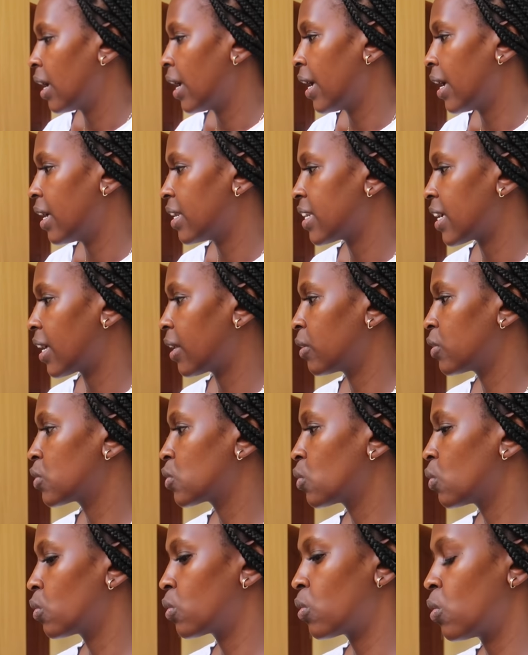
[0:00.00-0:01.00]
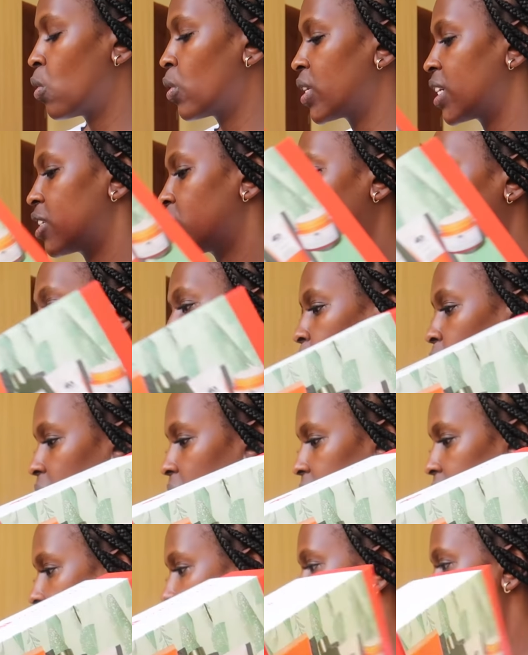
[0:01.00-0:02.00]
and I ordered
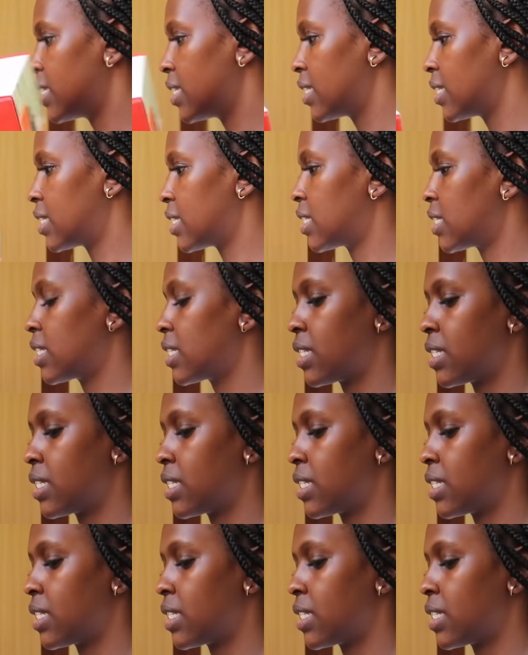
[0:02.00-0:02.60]
this